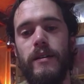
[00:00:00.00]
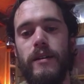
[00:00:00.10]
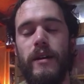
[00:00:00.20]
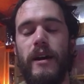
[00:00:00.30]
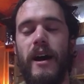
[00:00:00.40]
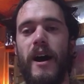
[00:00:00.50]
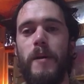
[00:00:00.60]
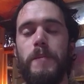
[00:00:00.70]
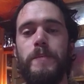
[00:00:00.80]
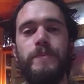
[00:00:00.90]

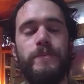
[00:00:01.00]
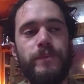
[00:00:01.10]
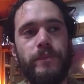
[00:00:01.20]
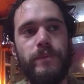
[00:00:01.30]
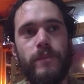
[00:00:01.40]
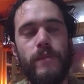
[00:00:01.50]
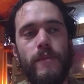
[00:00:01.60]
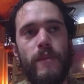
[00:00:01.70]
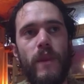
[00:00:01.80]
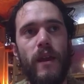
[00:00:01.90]
Um,
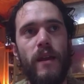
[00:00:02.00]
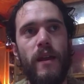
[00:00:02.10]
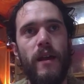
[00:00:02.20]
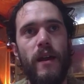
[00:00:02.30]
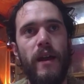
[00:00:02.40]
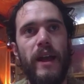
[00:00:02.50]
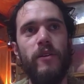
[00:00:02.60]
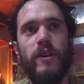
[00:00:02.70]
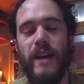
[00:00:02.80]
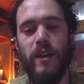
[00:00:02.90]
anyway,
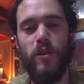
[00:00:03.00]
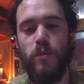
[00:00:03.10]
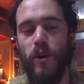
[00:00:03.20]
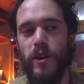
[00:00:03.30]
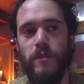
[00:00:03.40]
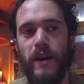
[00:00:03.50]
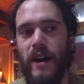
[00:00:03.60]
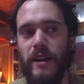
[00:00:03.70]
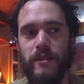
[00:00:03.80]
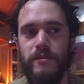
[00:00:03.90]
that all broke apart
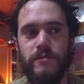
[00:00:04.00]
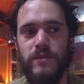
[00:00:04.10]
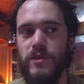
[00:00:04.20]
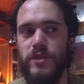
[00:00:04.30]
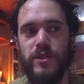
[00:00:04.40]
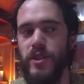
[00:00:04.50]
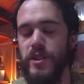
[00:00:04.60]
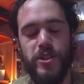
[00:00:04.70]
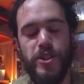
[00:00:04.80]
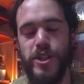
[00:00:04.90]
and turned to
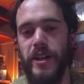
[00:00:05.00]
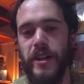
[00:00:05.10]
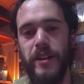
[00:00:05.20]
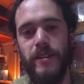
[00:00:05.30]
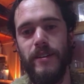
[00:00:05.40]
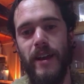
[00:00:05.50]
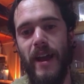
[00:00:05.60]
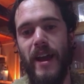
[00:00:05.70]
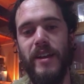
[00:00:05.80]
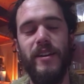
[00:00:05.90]
shit.
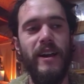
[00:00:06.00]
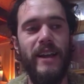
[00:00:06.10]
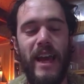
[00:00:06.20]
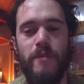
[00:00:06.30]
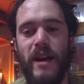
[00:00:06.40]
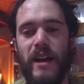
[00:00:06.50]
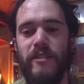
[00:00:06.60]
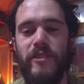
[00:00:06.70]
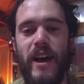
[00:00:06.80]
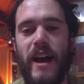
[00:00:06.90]
And I came out of
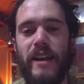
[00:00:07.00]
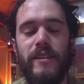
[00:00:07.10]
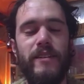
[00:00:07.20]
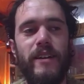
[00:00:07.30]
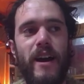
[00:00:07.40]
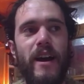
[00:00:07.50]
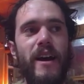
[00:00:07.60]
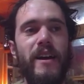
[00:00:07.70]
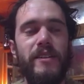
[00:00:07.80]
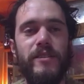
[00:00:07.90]
that,
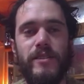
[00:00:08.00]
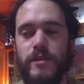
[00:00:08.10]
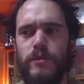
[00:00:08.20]
and